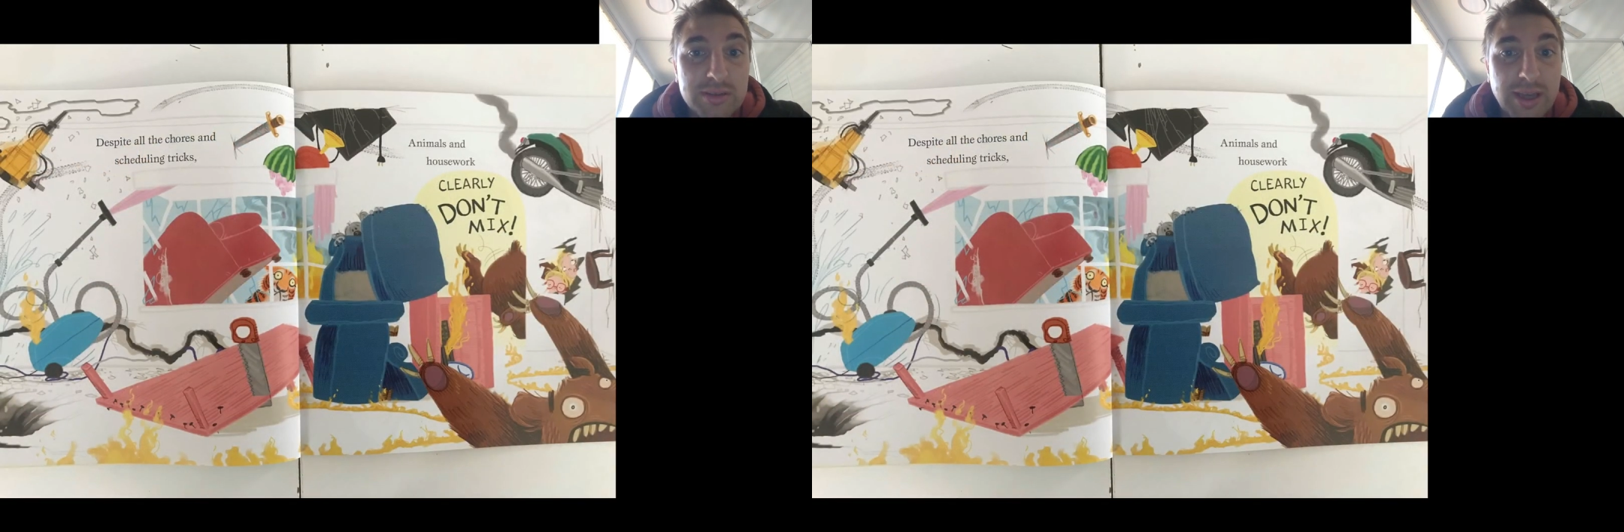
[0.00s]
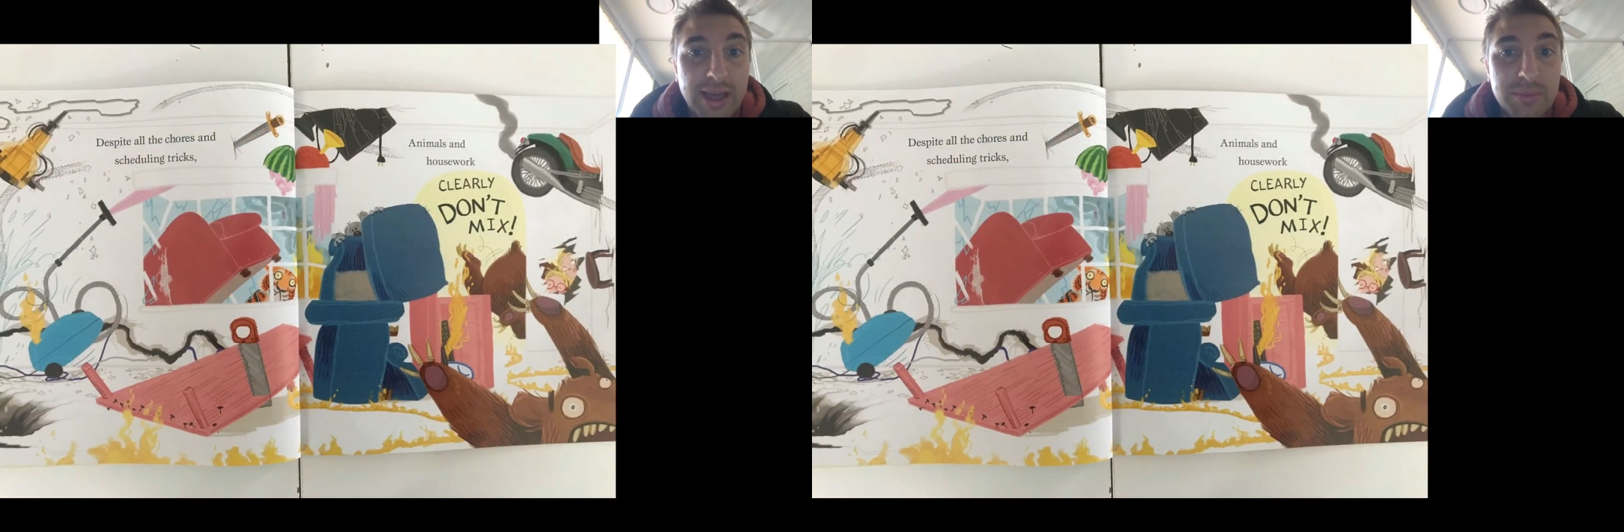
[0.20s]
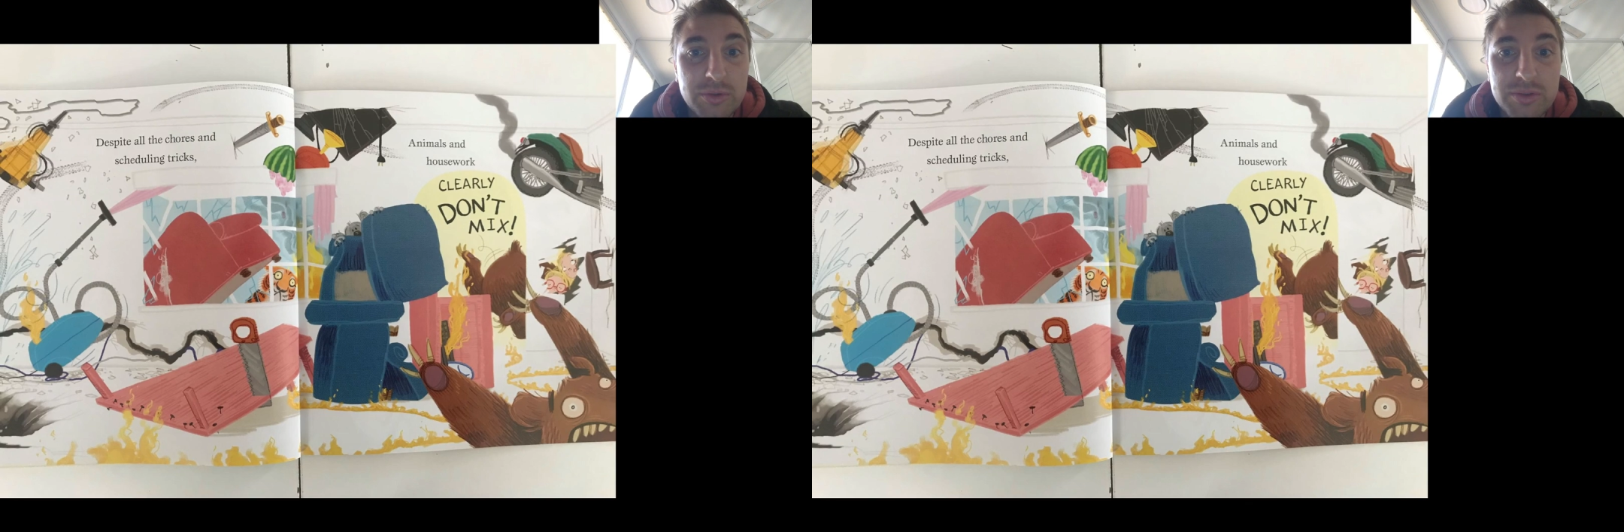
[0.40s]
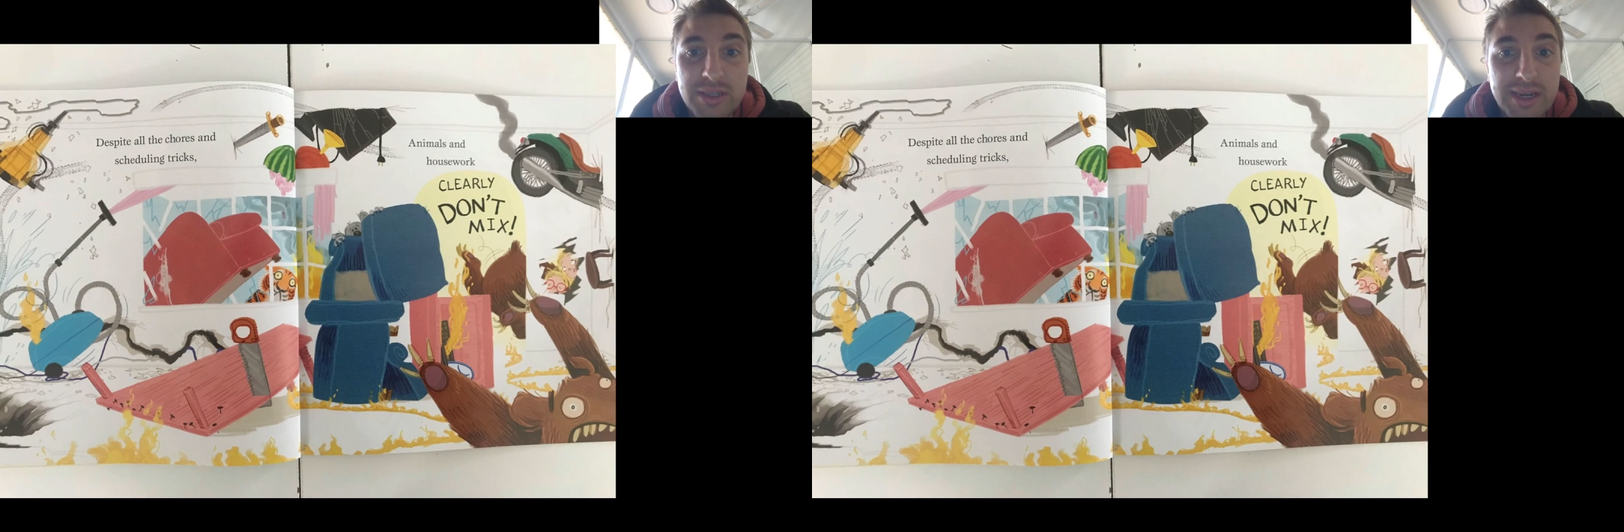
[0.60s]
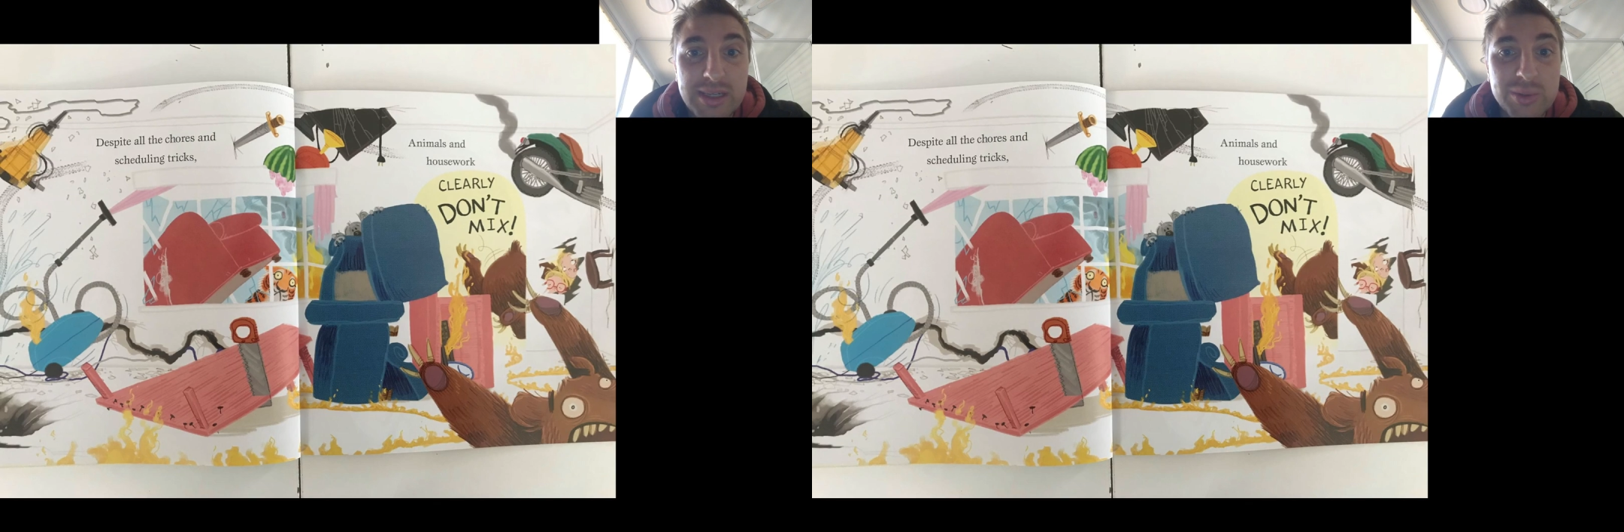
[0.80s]
animals
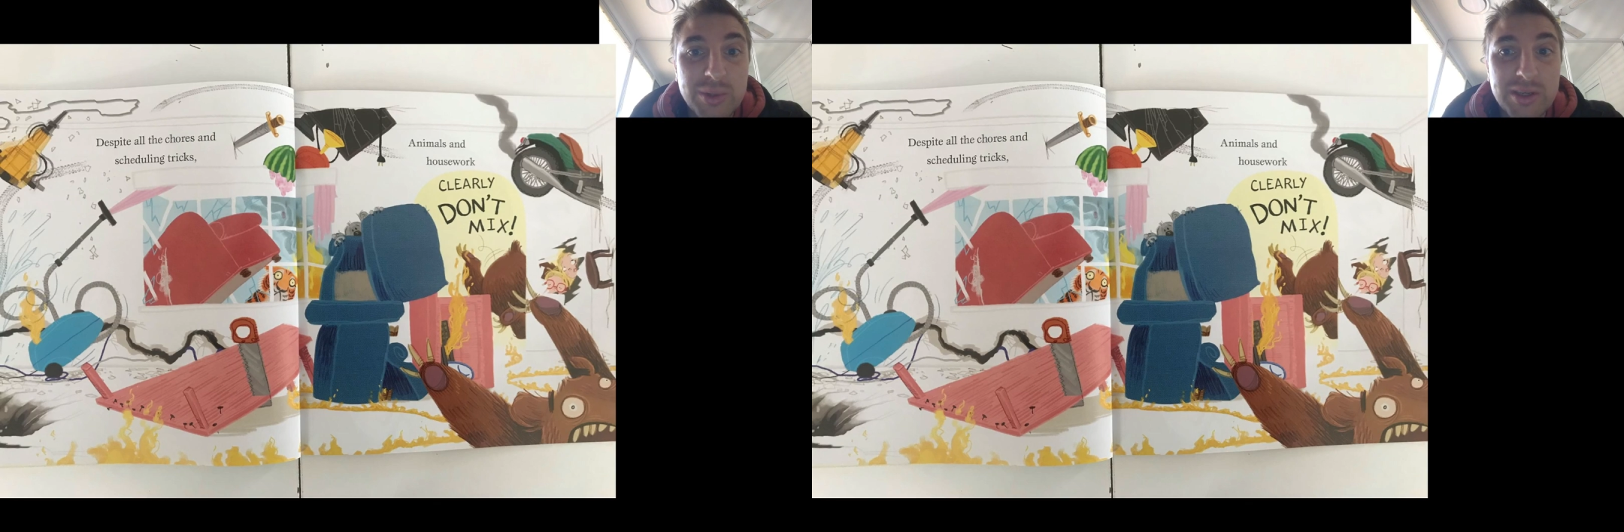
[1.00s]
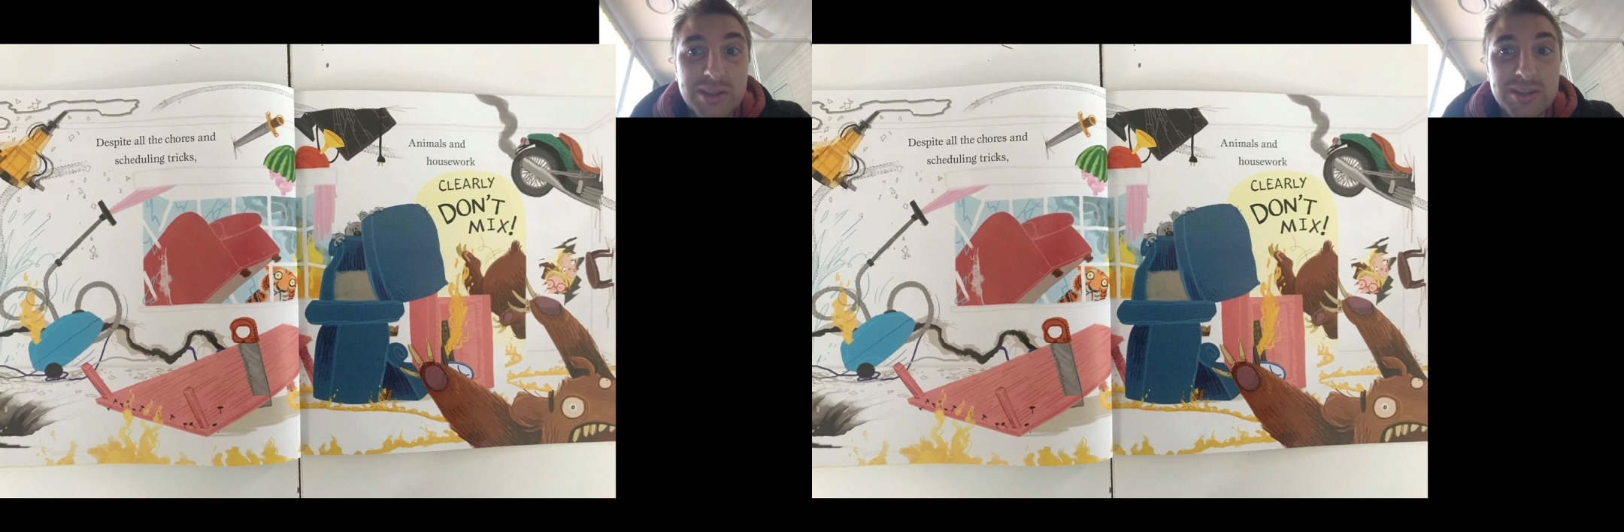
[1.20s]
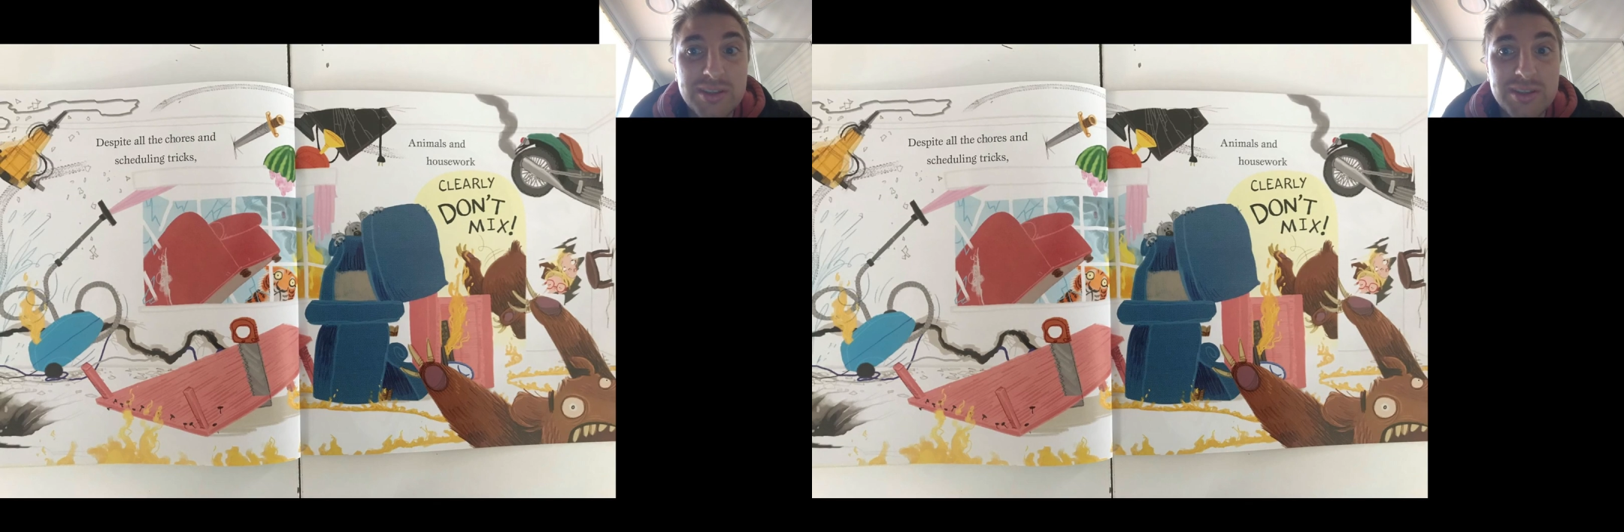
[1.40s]
and housework